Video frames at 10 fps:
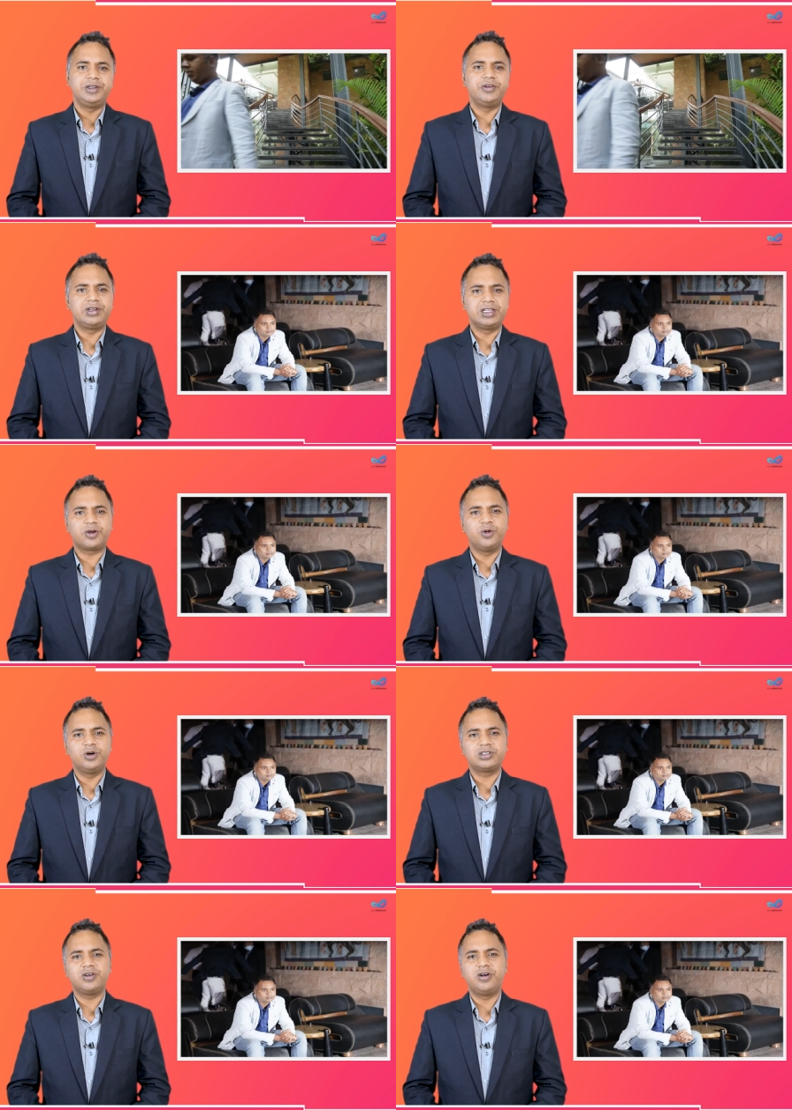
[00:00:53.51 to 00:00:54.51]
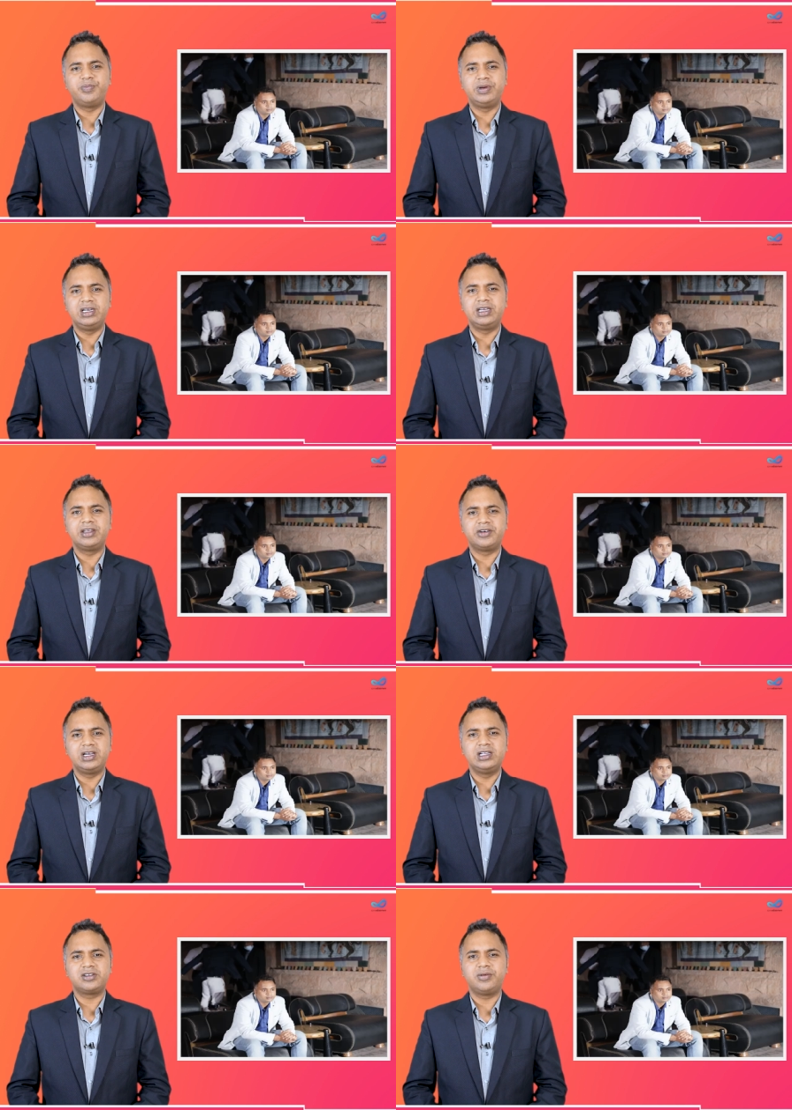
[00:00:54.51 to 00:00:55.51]
during the course of building
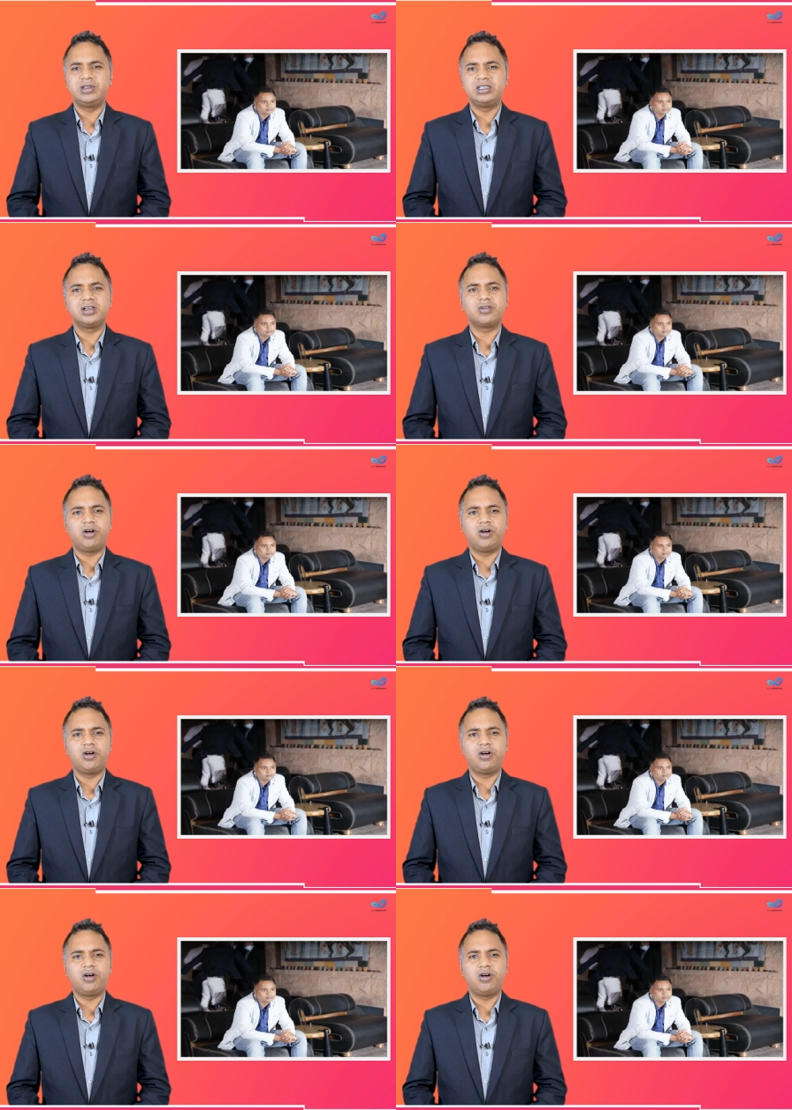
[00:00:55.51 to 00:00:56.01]
rails of digital